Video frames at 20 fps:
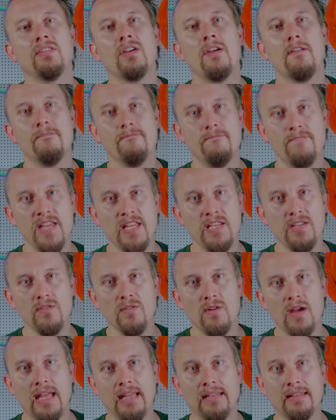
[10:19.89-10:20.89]

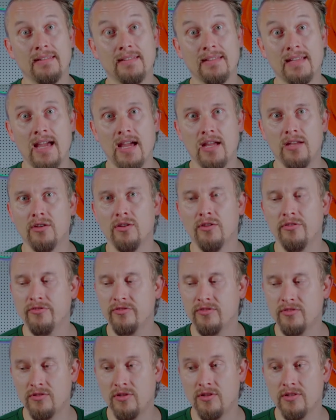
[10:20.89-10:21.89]
video and this kind
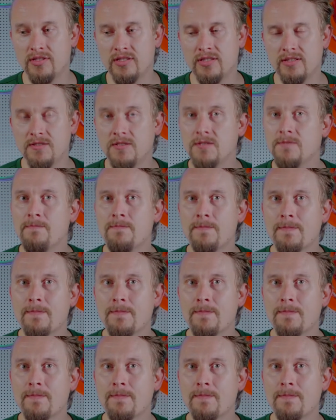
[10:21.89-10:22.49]
of content.